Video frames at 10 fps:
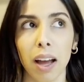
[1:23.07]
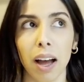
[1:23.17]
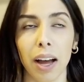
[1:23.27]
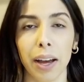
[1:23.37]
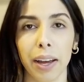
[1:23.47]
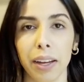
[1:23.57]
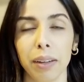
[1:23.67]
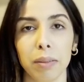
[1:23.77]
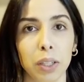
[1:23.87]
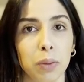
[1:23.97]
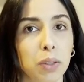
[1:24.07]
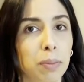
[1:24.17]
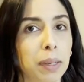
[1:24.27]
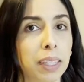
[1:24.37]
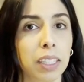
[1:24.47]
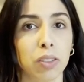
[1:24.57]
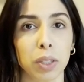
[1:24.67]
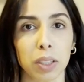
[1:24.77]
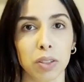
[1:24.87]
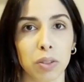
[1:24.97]
I use mainly
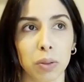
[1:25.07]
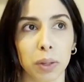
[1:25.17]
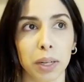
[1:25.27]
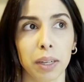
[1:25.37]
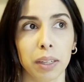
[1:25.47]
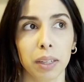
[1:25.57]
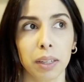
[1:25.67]
drugstore